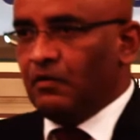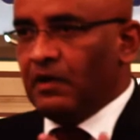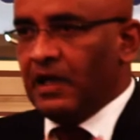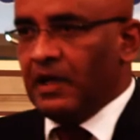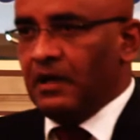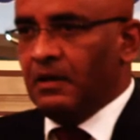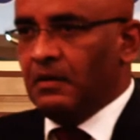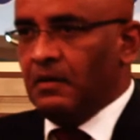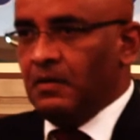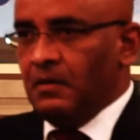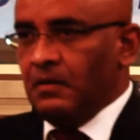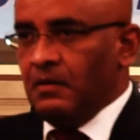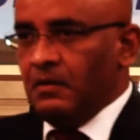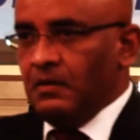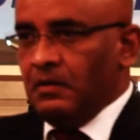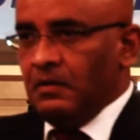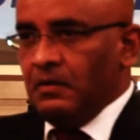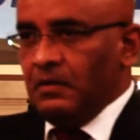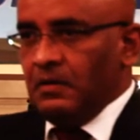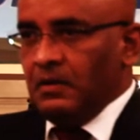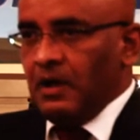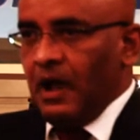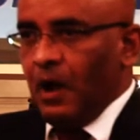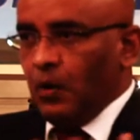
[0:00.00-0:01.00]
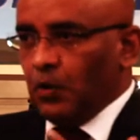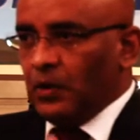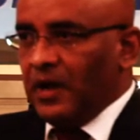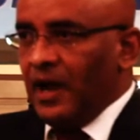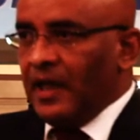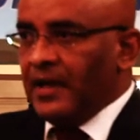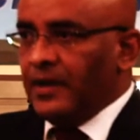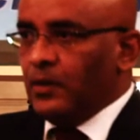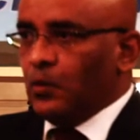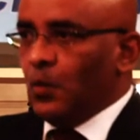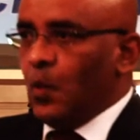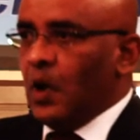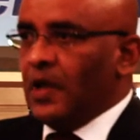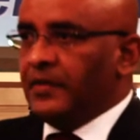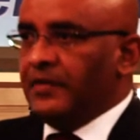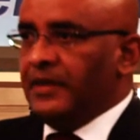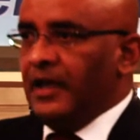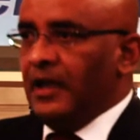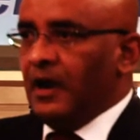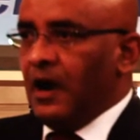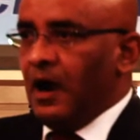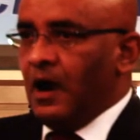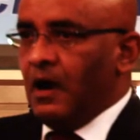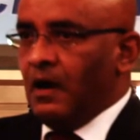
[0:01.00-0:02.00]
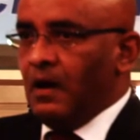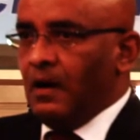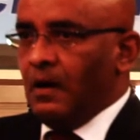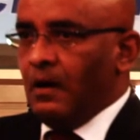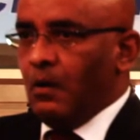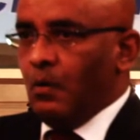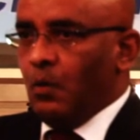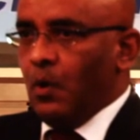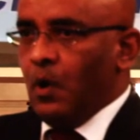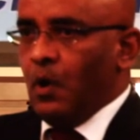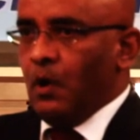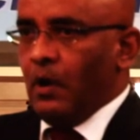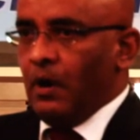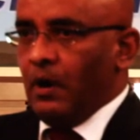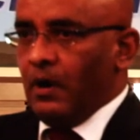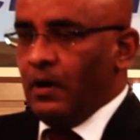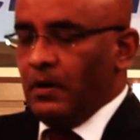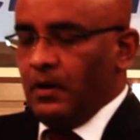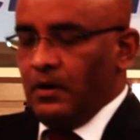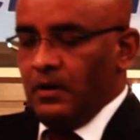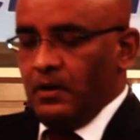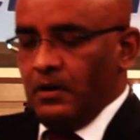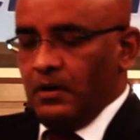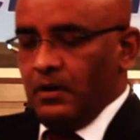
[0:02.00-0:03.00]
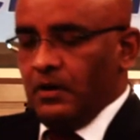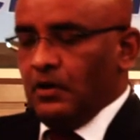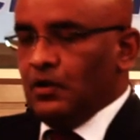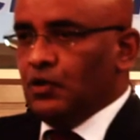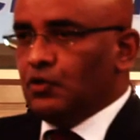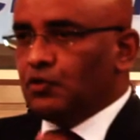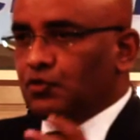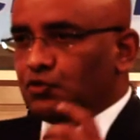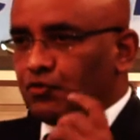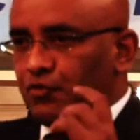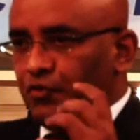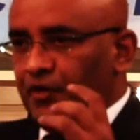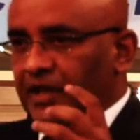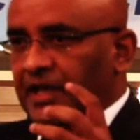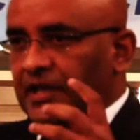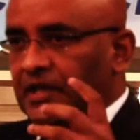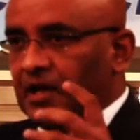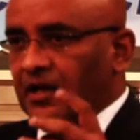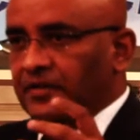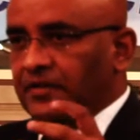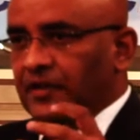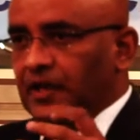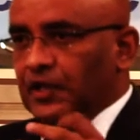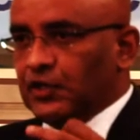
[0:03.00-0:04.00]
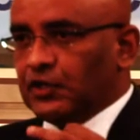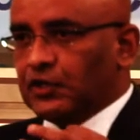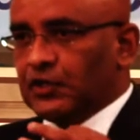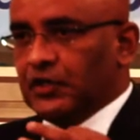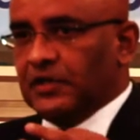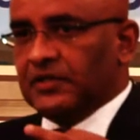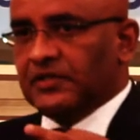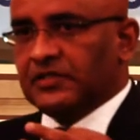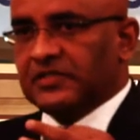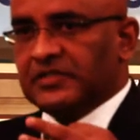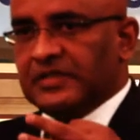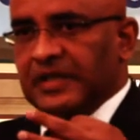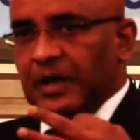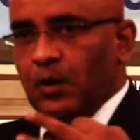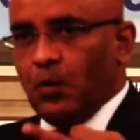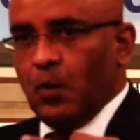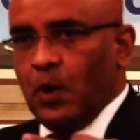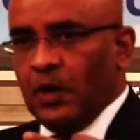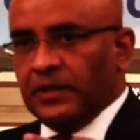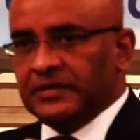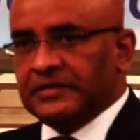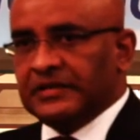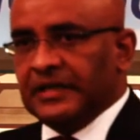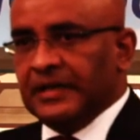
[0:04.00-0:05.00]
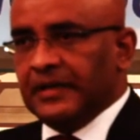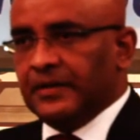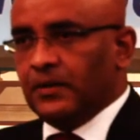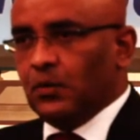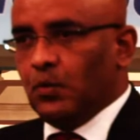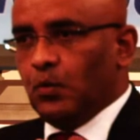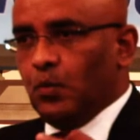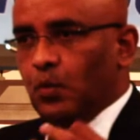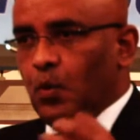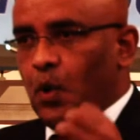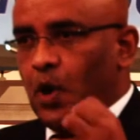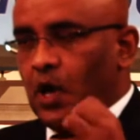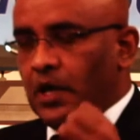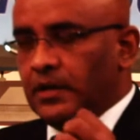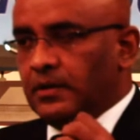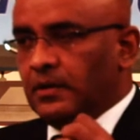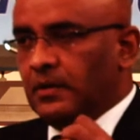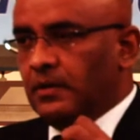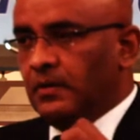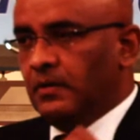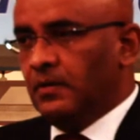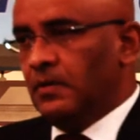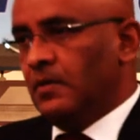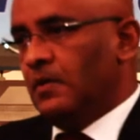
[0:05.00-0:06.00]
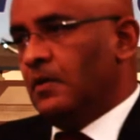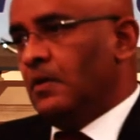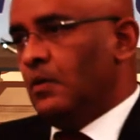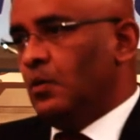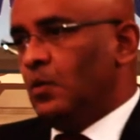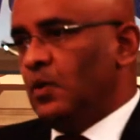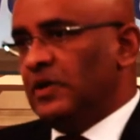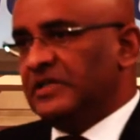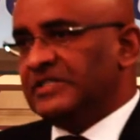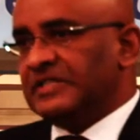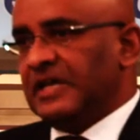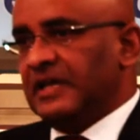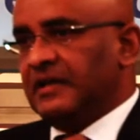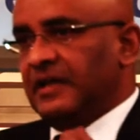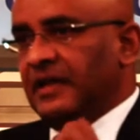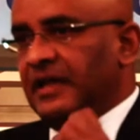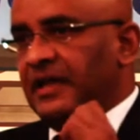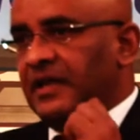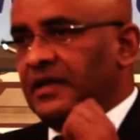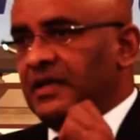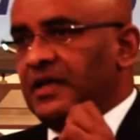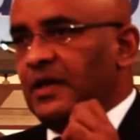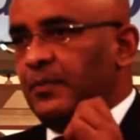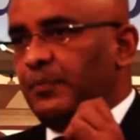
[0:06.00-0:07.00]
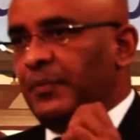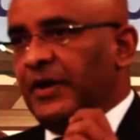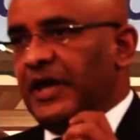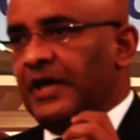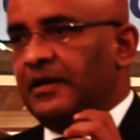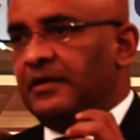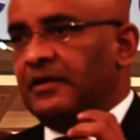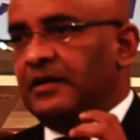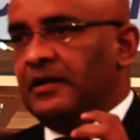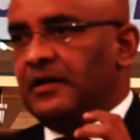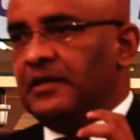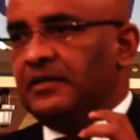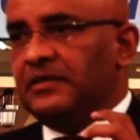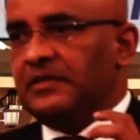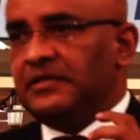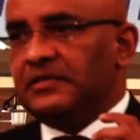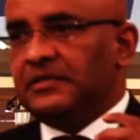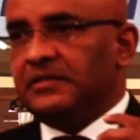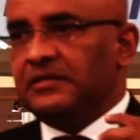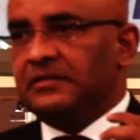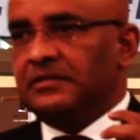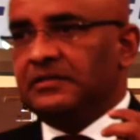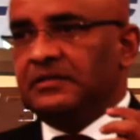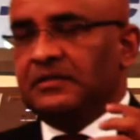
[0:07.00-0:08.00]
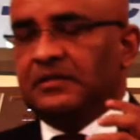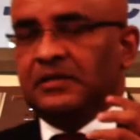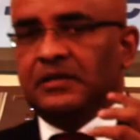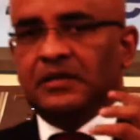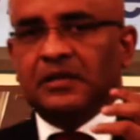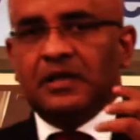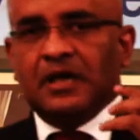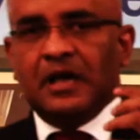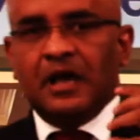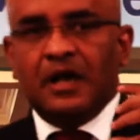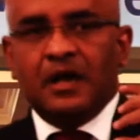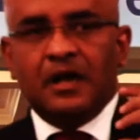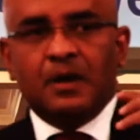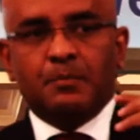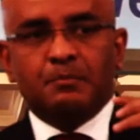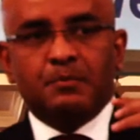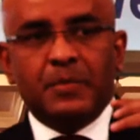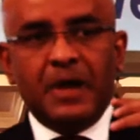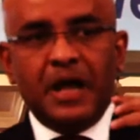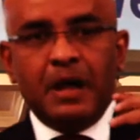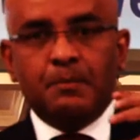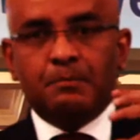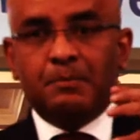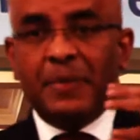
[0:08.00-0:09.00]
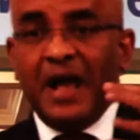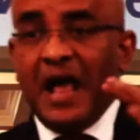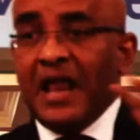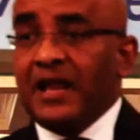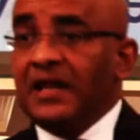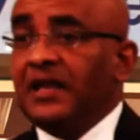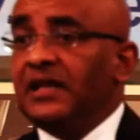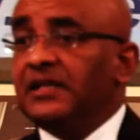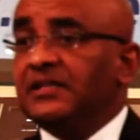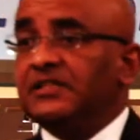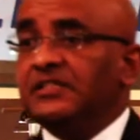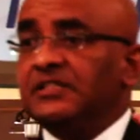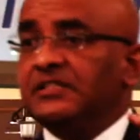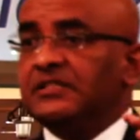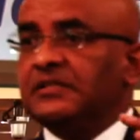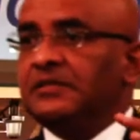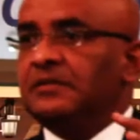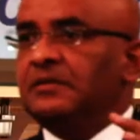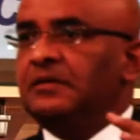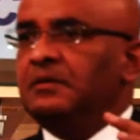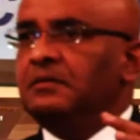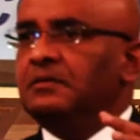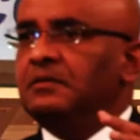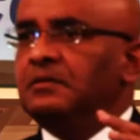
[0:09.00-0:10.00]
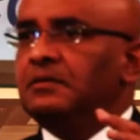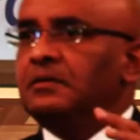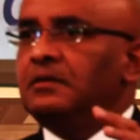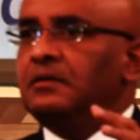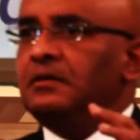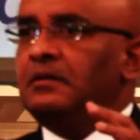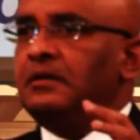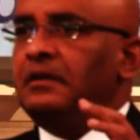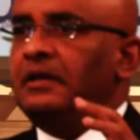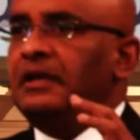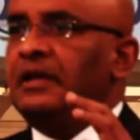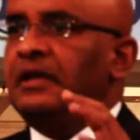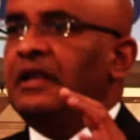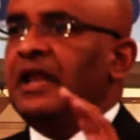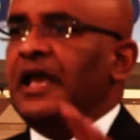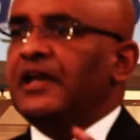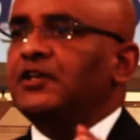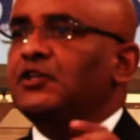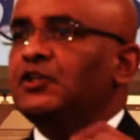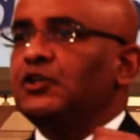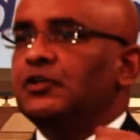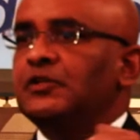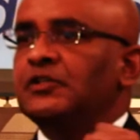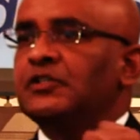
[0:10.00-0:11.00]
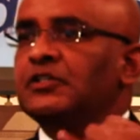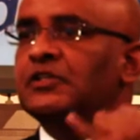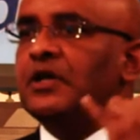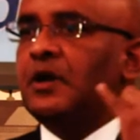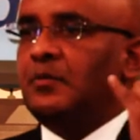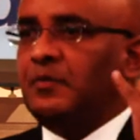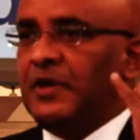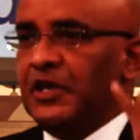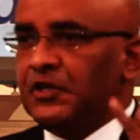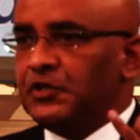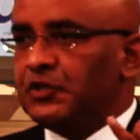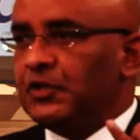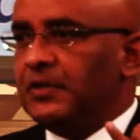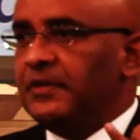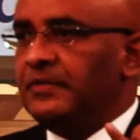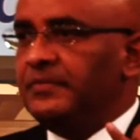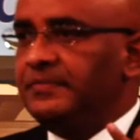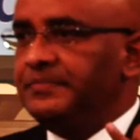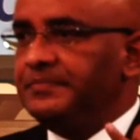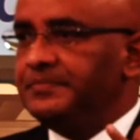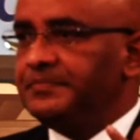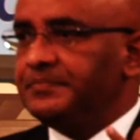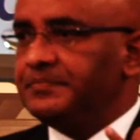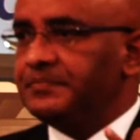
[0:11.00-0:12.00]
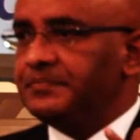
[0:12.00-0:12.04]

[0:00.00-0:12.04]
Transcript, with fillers: read, outlined what they are were. Three conditions they wanted. One was an independent uh, a balanced elections commission,